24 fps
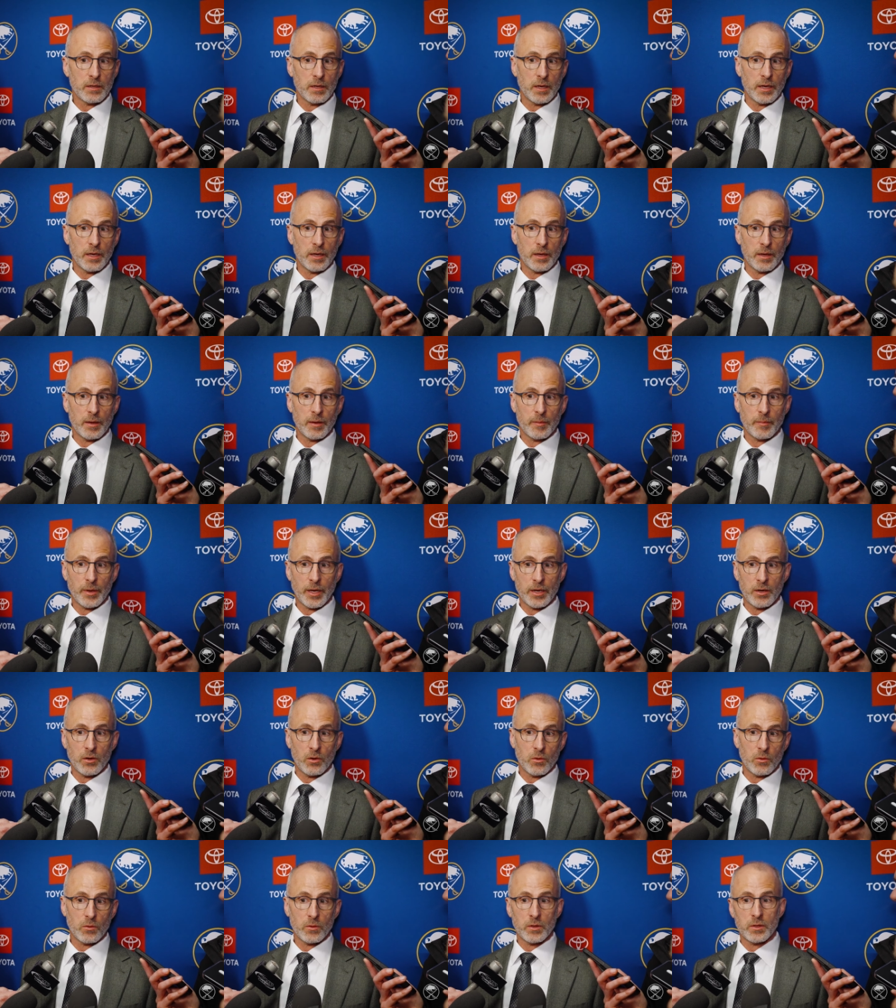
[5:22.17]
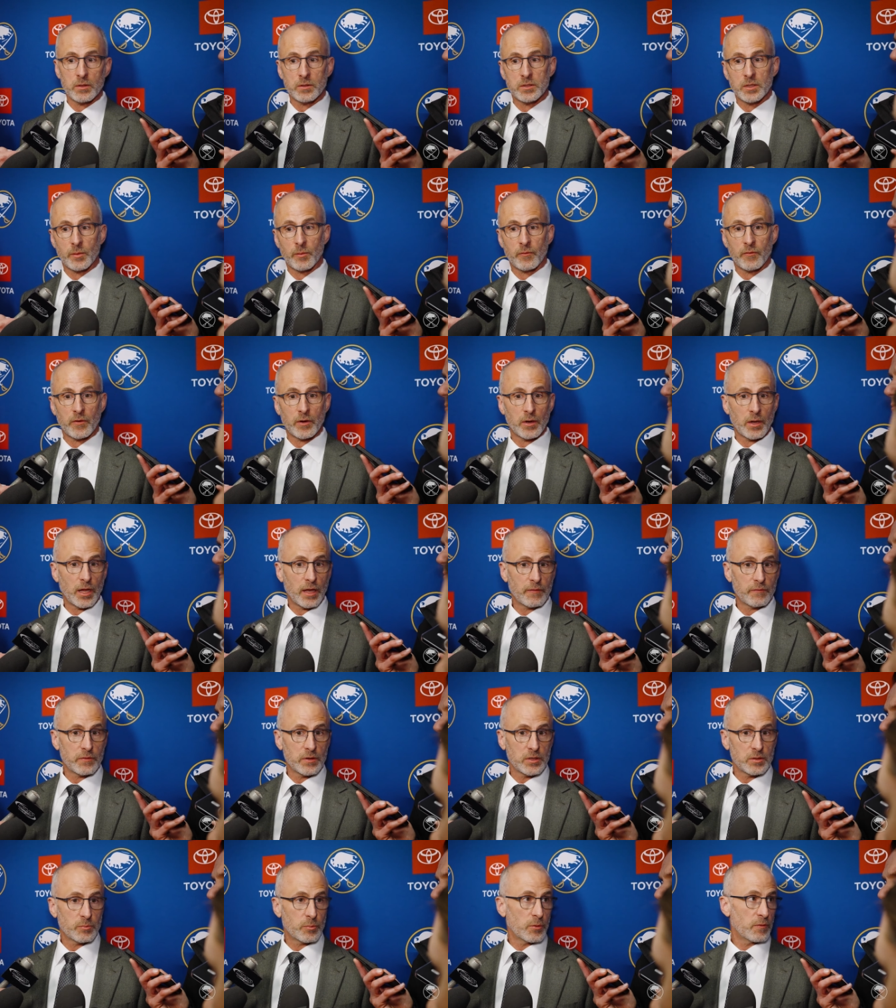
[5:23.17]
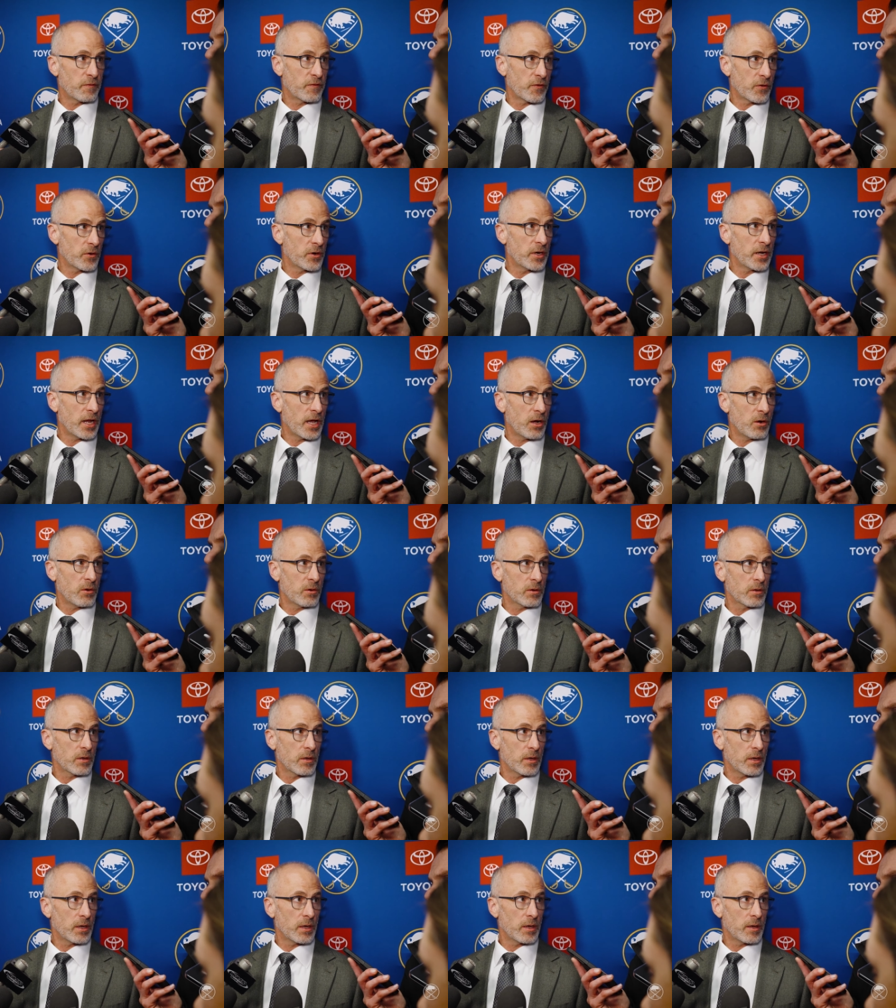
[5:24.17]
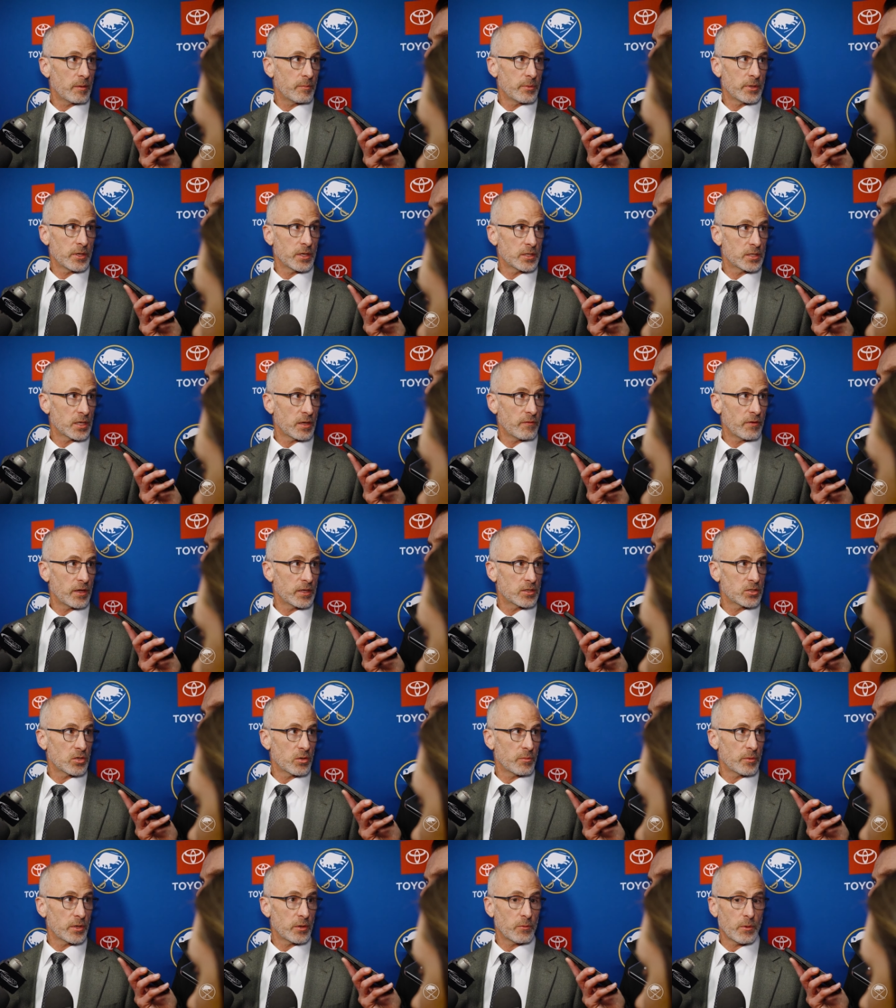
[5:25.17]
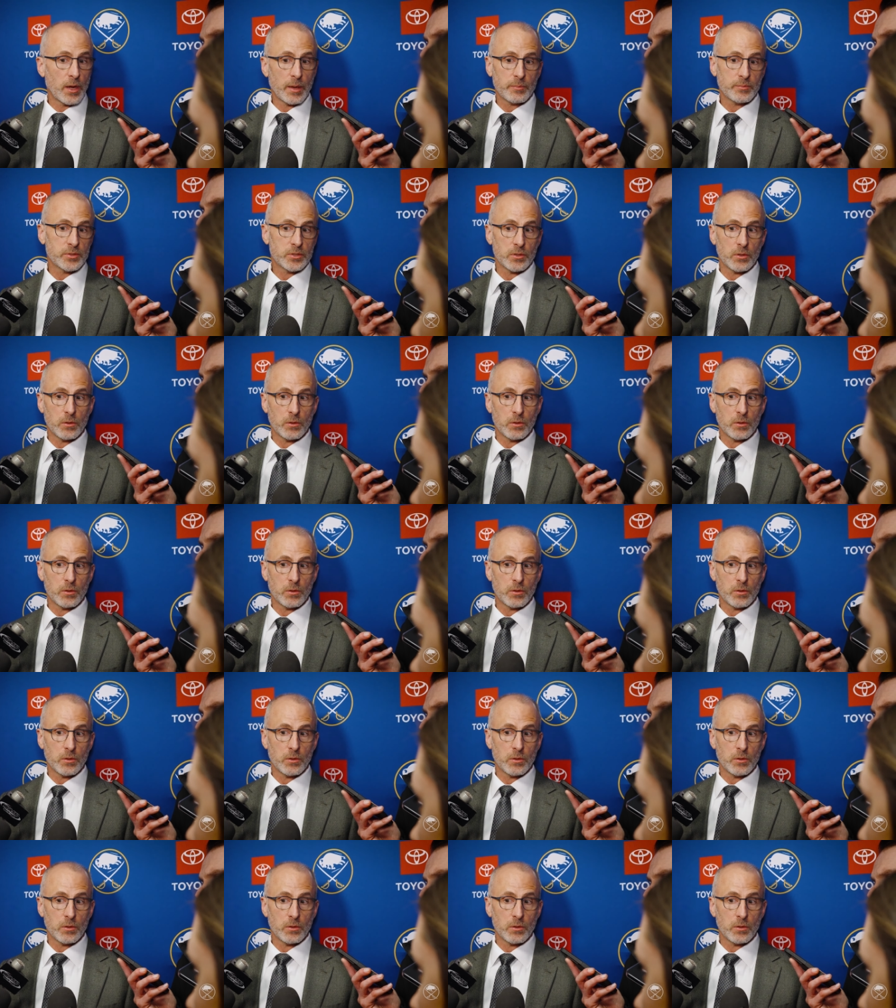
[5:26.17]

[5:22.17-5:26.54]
I know that some of our lefties prefer it now because they've had so many reps.